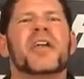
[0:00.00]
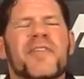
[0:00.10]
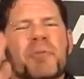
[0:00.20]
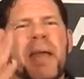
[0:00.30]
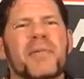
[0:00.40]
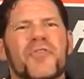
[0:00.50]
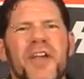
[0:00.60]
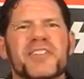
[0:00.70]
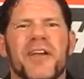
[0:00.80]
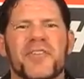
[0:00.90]
If the
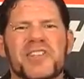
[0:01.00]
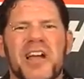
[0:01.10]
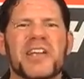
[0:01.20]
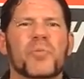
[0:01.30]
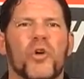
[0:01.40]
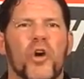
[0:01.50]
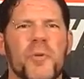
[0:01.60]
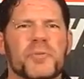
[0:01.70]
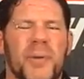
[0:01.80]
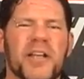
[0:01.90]
babyface ever says, "I need more
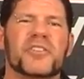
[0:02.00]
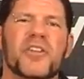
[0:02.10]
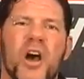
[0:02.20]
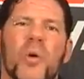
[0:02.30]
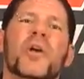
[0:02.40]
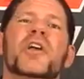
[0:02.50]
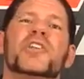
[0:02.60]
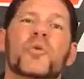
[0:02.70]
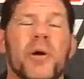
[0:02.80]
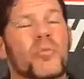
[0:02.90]
hope spots," no.
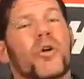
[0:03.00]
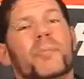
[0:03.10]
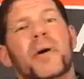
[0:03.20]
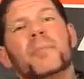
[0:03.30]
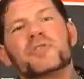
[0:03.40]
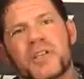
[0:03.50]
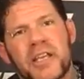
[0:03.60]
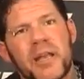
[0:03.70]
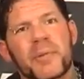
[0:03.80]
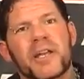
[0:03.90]
You want more bumps,
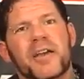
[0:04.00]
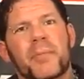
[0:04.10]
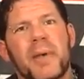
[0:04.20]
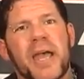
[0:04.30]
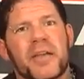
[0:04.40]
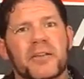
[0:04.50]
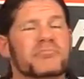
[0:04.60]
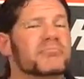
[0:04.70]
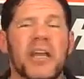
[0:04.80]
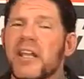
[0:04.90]
get him in the comeback.
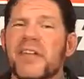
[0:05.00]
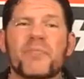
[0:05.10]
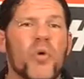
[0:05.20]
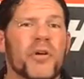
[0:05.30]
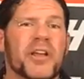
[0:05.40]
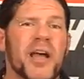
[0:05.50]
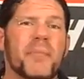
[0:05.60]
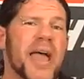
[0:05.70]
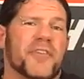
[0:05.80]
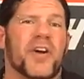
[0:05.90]
And then give him more in the
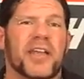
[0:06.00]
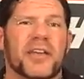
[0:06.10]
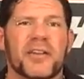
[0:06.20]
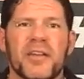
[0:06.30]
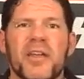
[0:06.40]
comeback, fuck it.